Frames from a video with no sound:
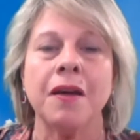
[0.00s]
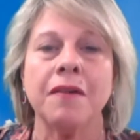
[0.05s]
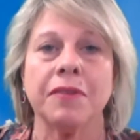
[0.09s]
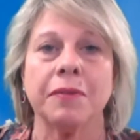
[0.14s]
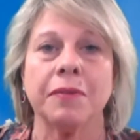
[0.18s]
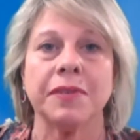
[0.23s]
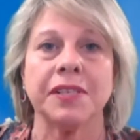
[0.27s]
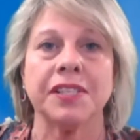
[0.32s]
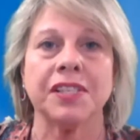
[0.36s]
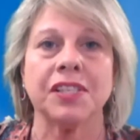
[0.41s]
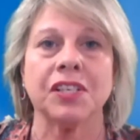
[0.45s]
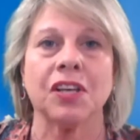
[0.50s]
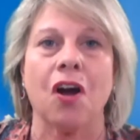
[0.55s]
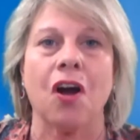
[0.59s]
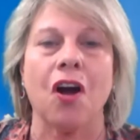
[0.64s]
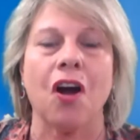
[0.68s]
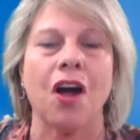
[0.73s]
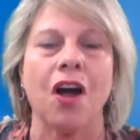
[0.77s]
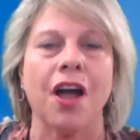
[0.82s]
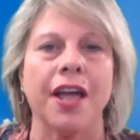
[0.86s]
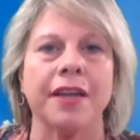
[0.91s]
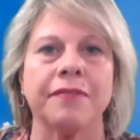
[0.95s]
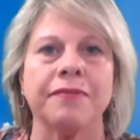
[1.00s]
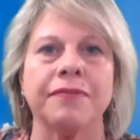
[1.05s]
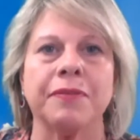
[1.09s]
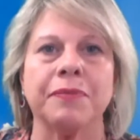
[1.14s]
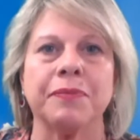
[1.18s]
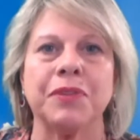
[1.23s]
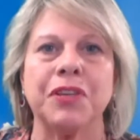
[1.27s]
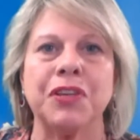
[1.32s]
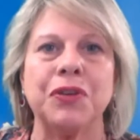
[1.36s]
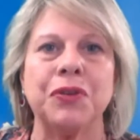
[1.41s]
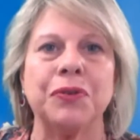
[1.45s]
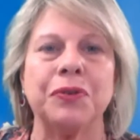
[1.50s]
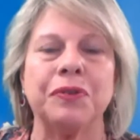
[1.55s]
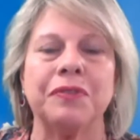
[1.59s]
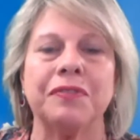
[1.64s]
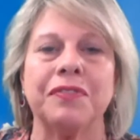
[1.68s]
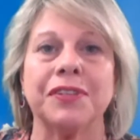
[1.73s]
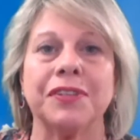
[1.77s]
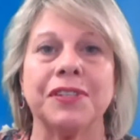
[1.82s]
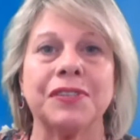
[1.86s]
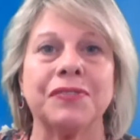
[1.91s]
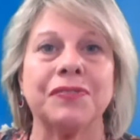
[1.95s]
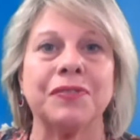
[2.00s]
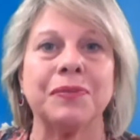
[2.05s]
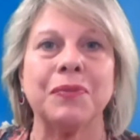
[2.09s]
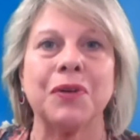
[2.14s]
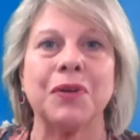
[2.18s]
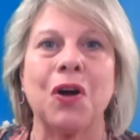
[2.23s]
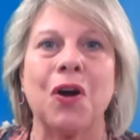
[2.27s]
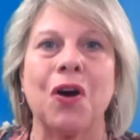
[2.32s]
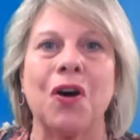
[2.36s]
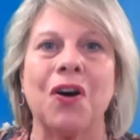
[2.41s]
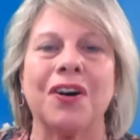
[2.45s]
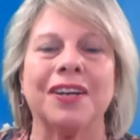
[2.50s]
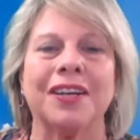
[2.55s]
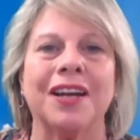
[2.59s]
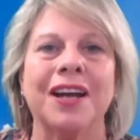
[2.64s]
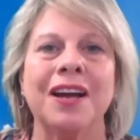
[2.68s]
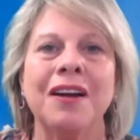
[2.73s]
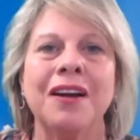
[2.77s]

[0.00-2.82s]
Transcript: from the sky, from the universe, from God,